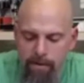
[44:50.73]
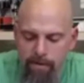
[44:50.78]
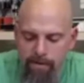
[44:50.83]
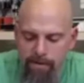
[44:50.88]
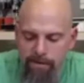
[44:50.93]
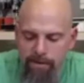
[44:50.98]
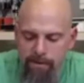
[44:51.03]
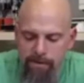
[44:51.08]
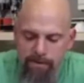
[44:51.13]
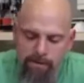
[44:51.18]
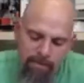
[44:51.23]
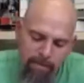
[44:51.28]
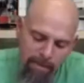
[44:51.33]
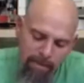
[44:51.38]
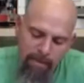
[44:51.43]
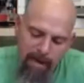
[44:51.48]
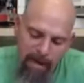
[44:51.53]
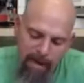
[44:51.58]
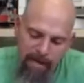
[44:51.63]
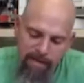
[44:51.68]
results will be
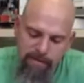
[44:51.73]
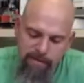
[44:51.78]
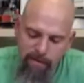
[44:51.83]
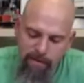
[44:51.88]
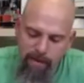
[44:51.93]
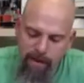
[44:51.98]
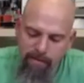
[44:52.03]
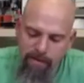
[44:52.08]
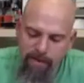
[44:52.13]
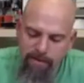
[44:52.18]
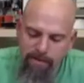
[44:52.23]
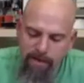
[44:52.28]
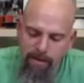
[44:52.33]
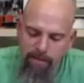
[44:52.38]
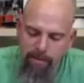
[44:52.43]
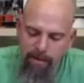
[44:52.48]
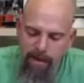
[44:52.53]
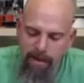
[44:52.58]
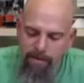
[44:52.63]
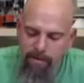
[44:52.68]
bad. So I'm not trying to
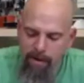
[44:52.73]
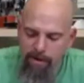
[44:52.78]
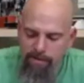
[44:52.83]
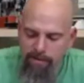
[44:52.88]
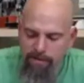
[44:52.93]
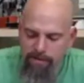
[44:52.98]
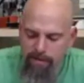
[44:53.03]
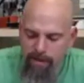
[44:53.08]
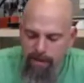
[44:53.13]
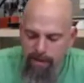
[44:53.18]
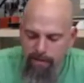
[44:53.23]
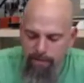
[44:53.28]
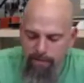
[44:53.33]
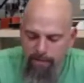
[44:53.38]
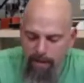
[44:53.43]
blame you. I'm just saying